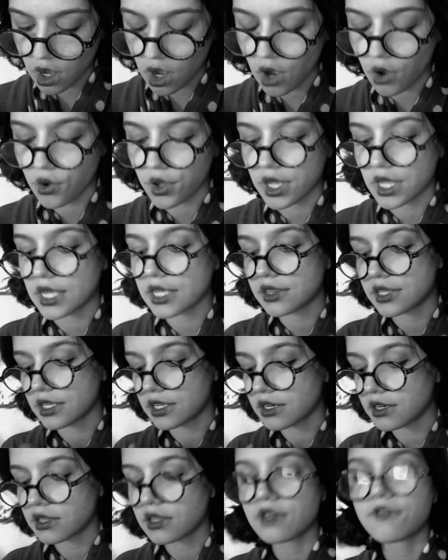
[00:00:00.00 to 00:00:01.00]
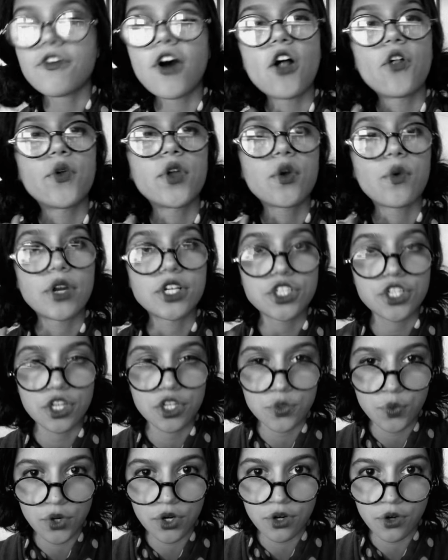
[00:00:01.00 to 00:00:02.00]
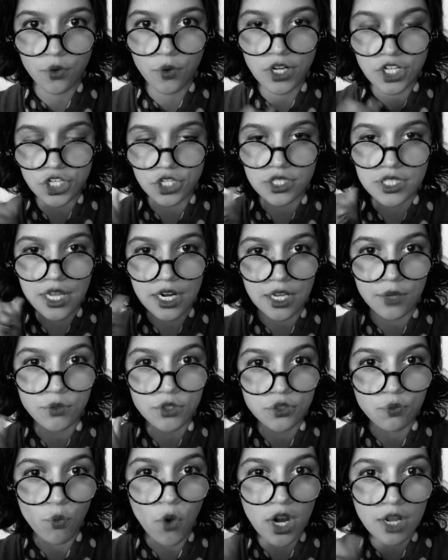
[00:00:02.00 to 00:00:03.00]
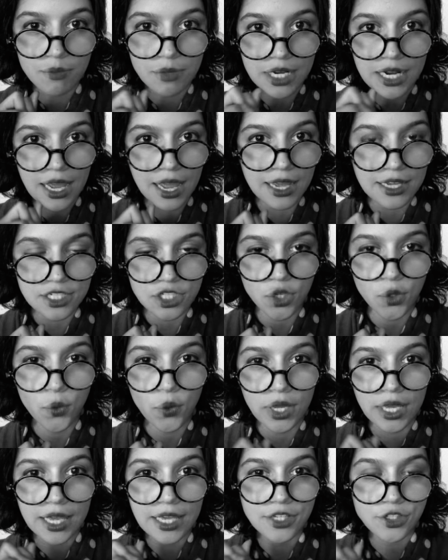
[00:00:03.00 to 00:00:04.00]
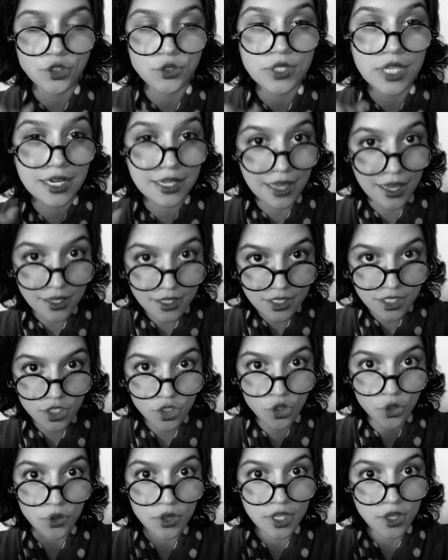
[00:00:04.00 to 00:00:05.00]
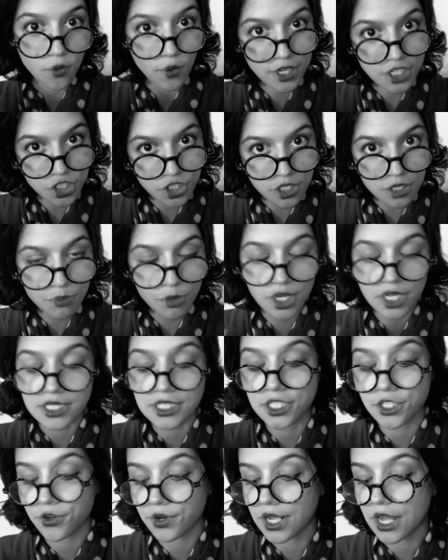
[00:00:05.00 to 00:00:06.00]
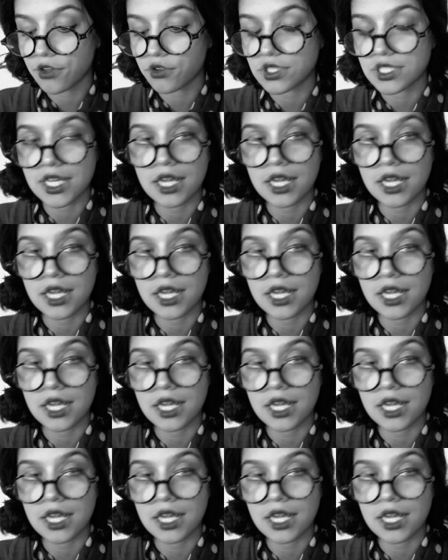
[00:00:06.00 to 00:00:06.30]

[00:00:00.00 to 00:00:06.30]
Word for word: Oh, it, the, the following questions were questions that he was wanting me to ask you in case you said yes to the question, but considering how you